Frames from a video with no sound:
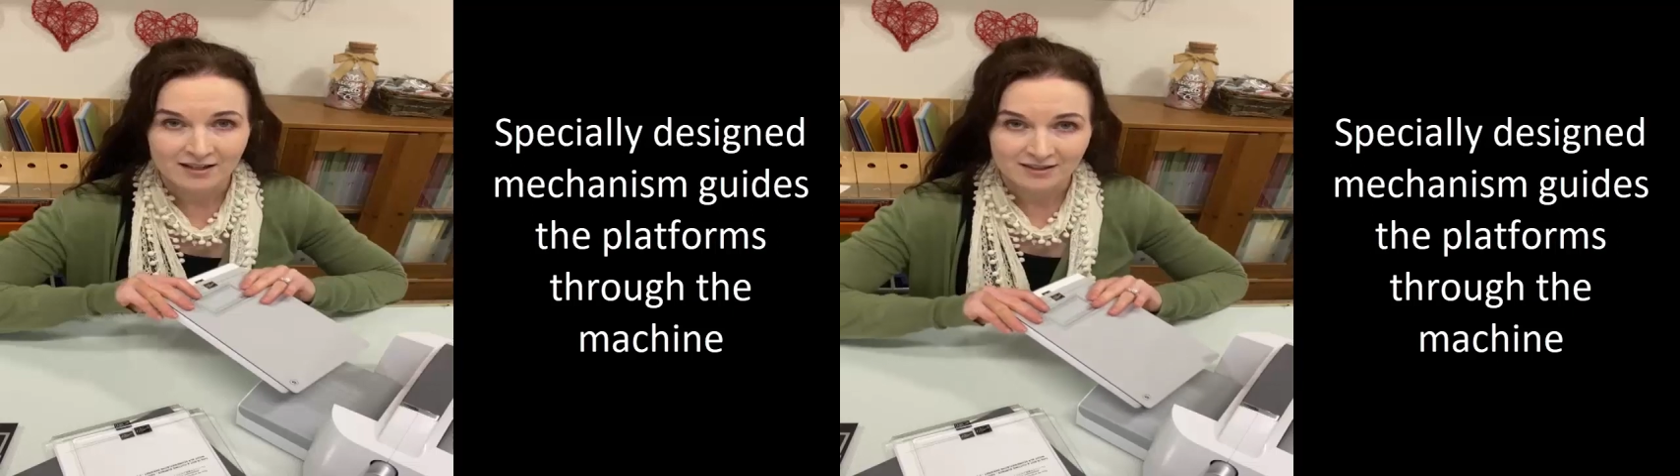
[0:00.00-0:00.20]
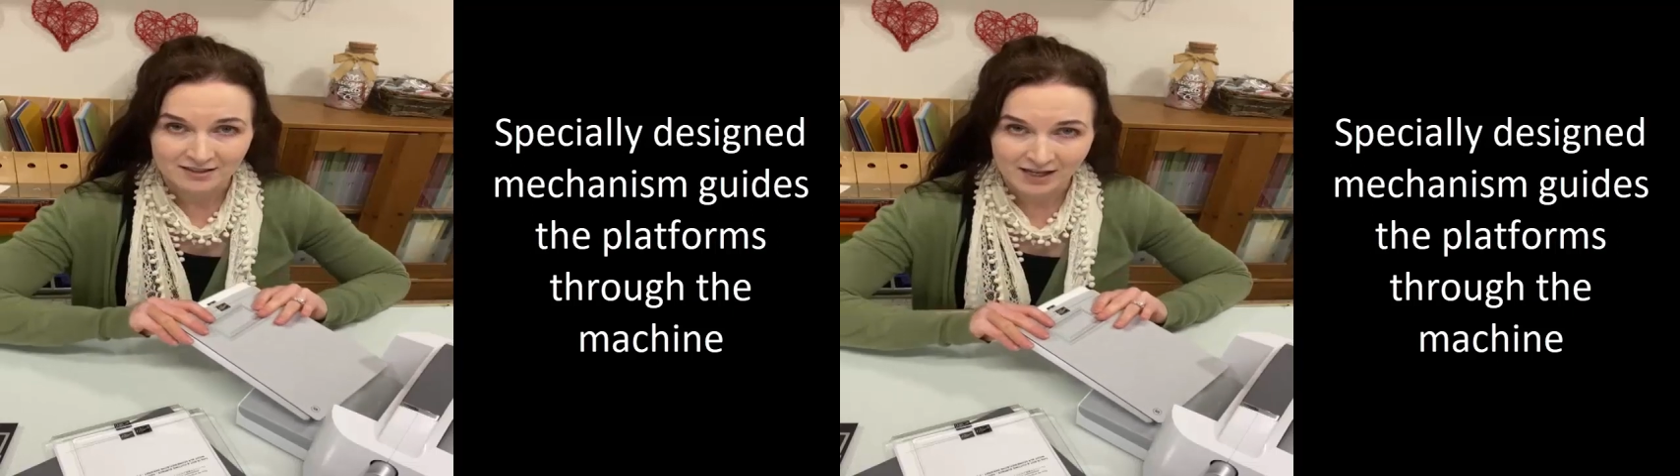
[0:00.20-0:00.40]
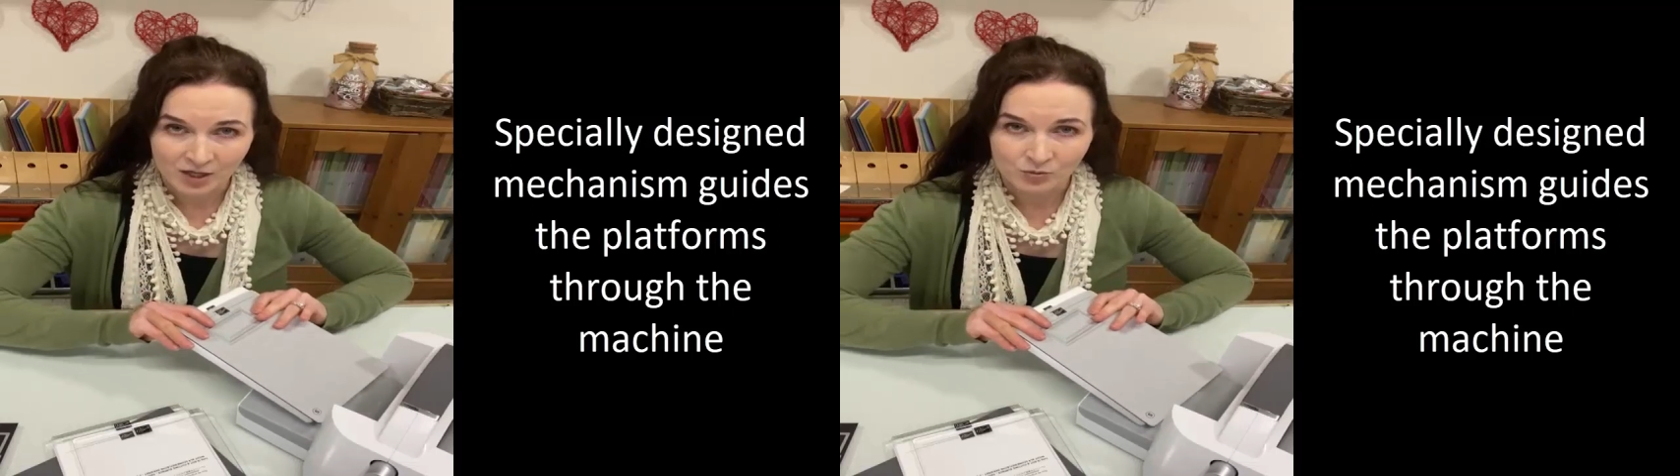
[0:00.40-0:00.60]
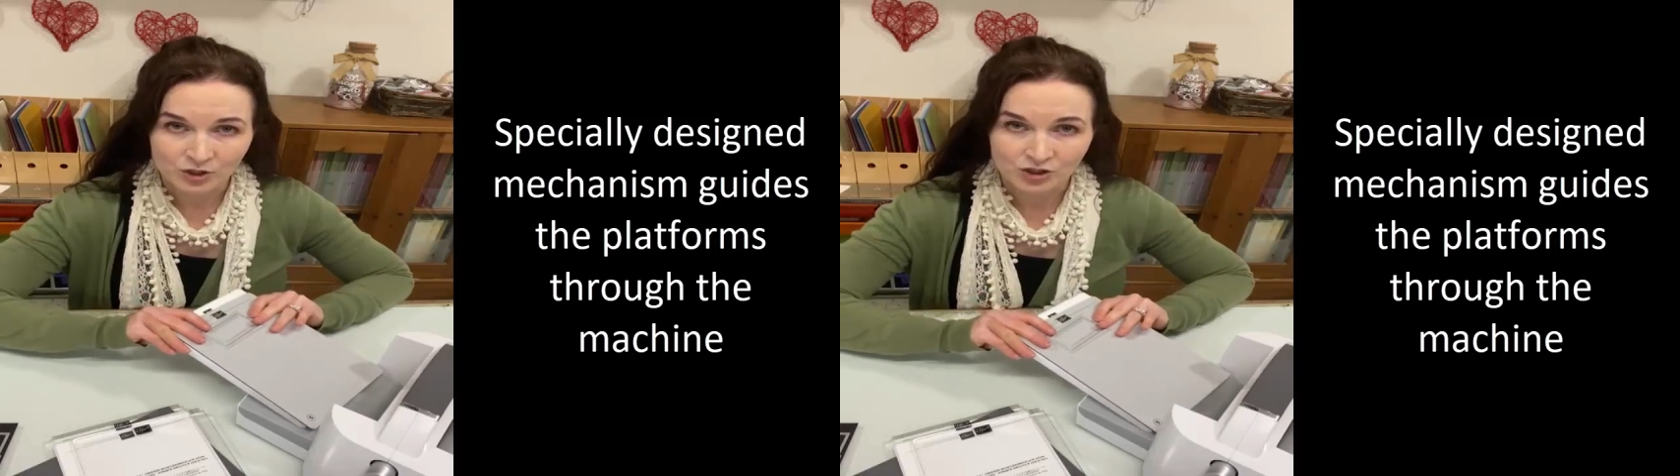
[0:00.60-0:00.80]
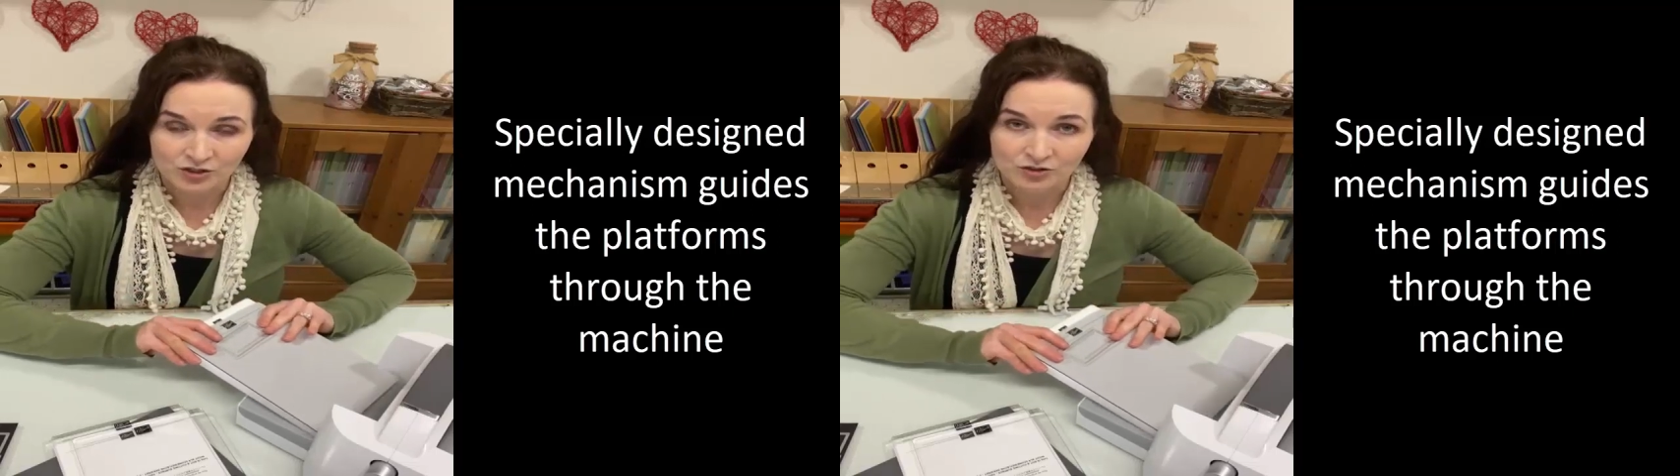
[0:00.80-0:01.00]
the
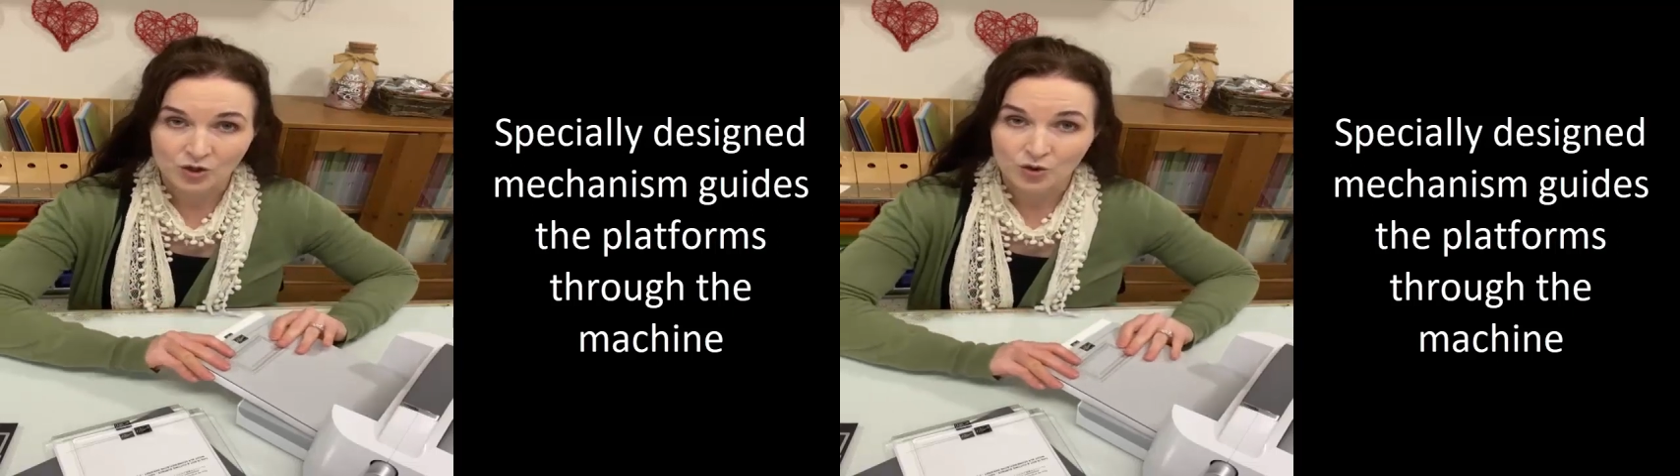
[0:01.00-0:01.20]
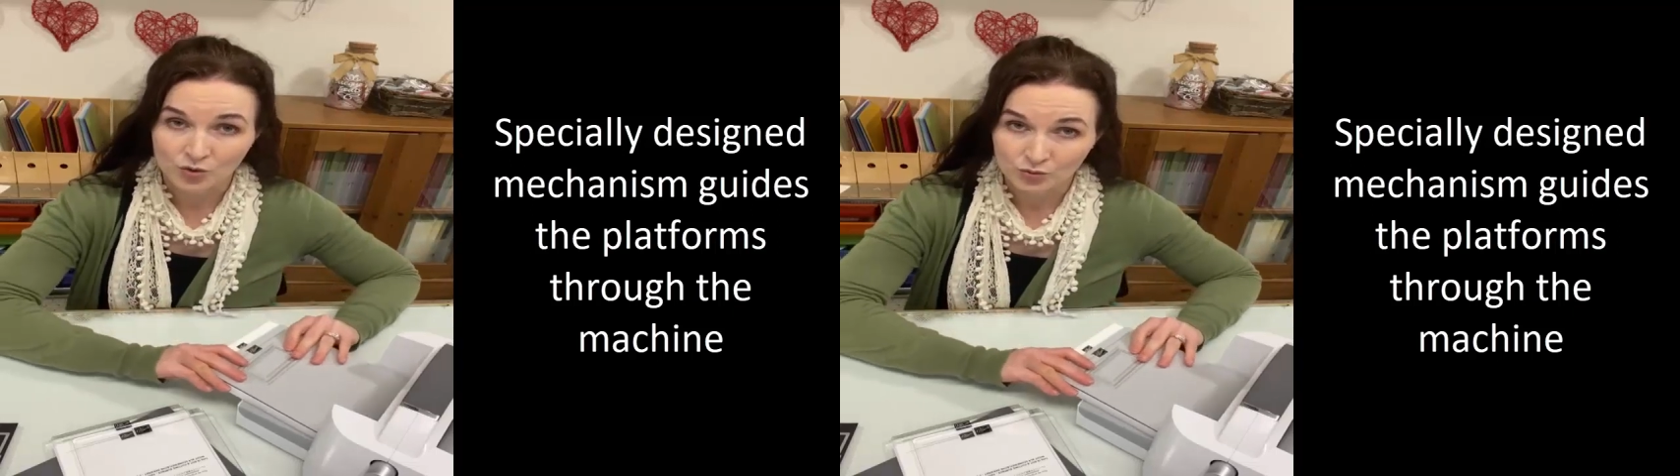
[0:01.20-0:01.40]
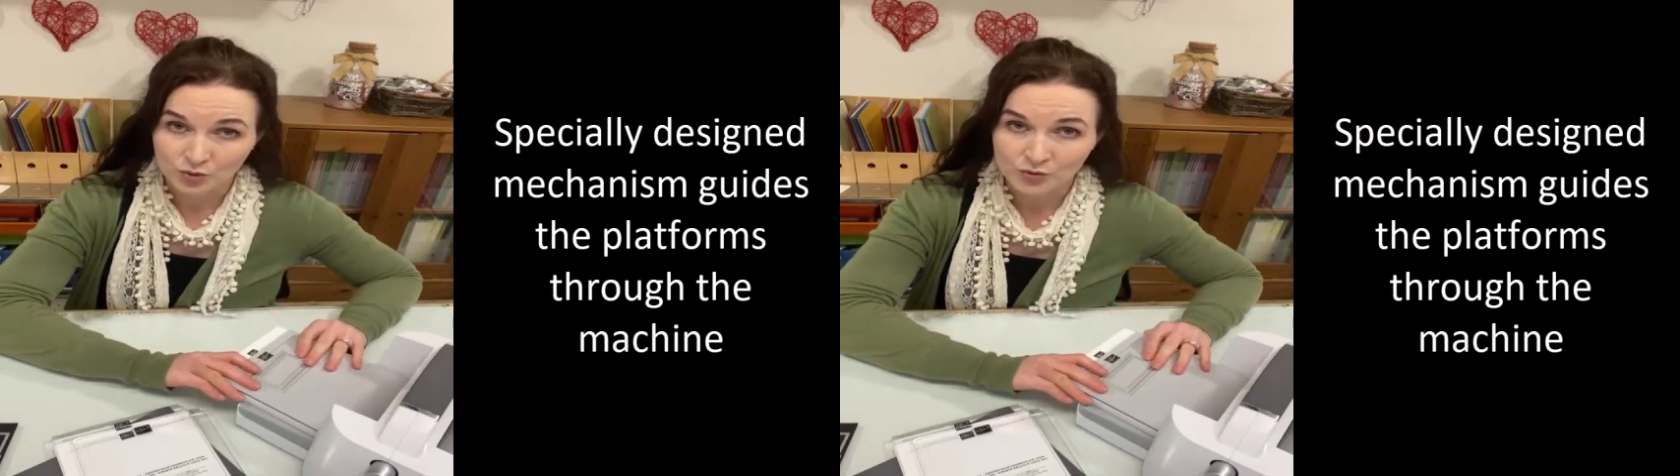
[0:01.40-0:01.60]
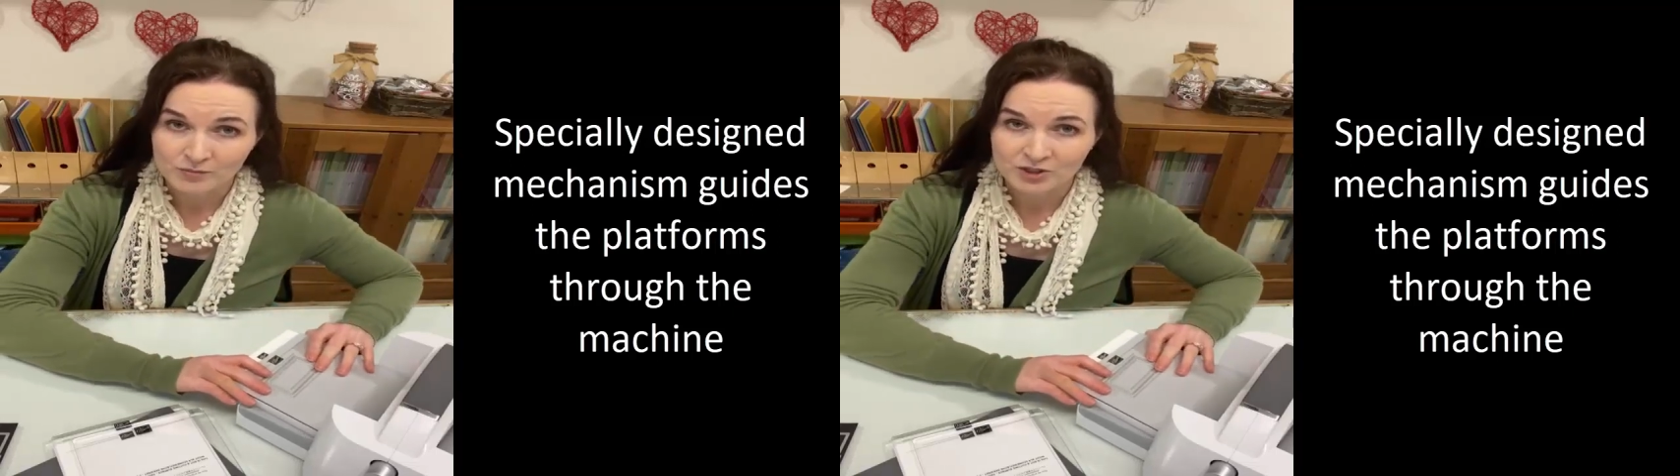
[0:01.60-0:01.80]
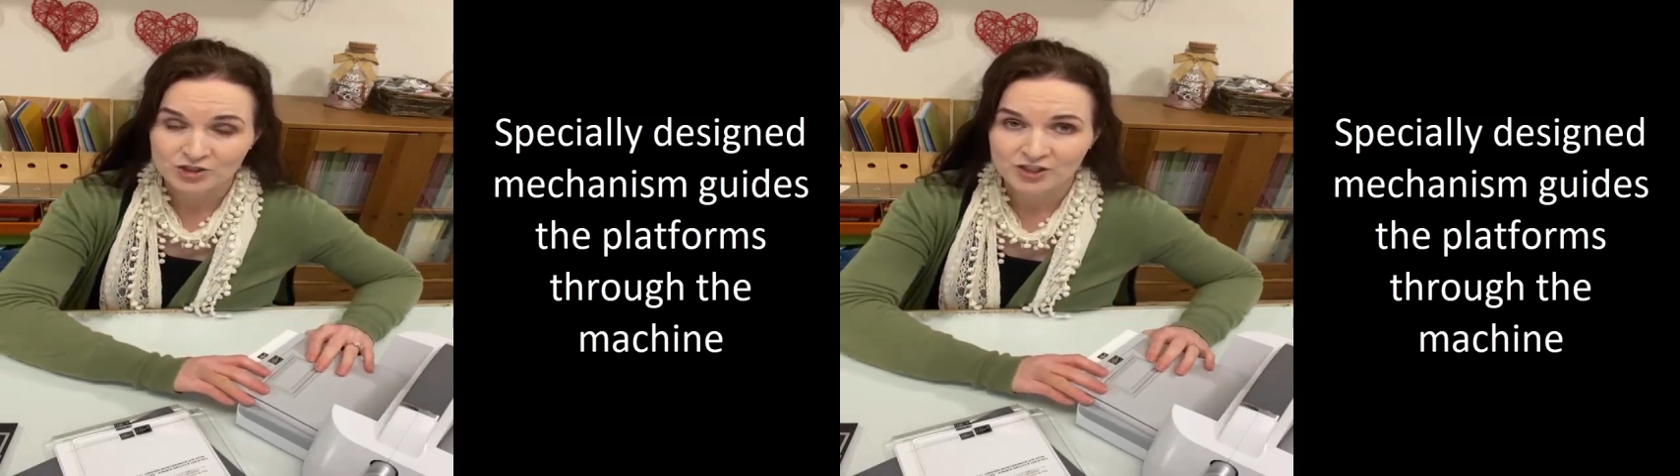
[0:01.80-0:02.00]
sandwiches through the
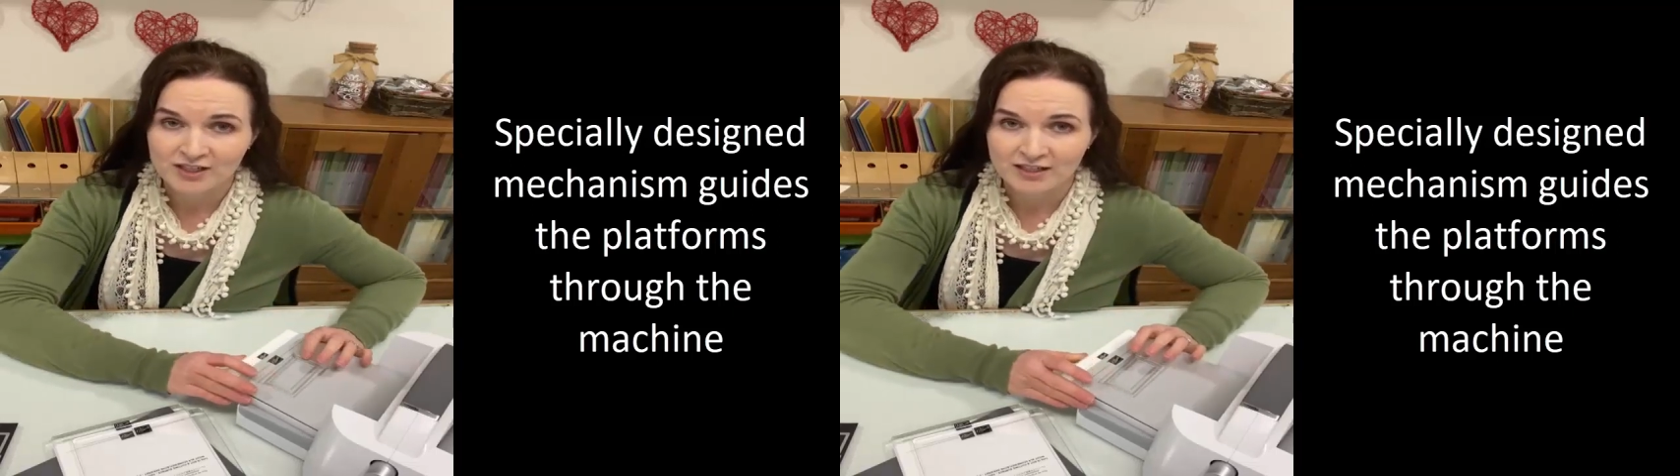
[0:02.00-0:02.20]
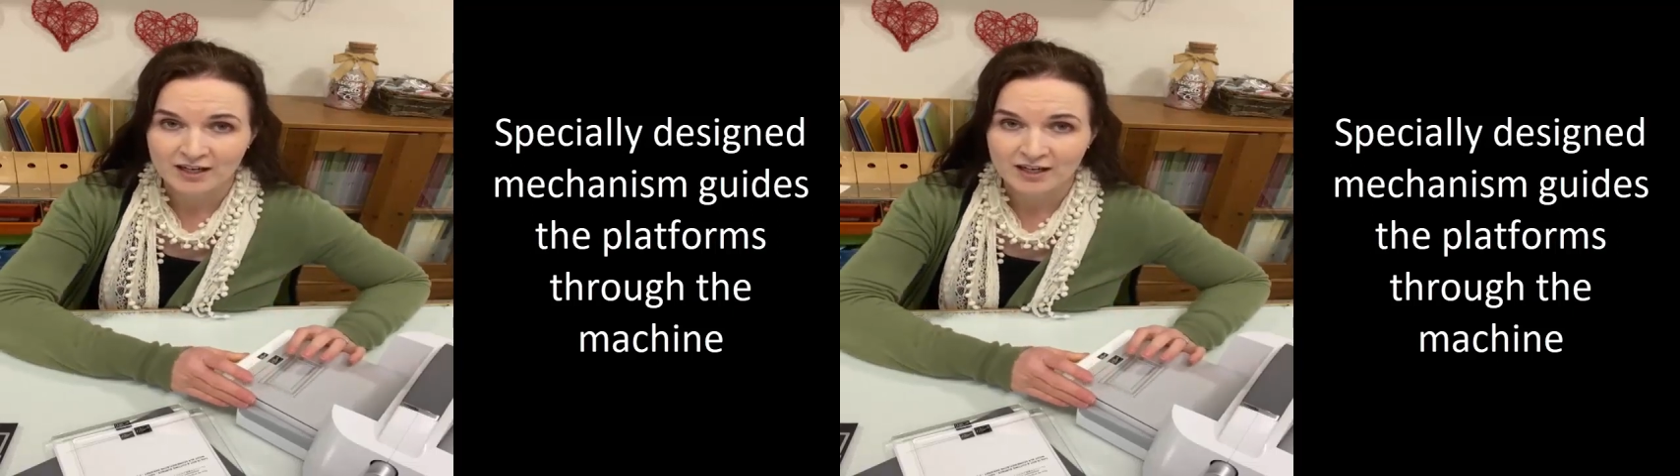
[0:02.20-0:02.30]
machine.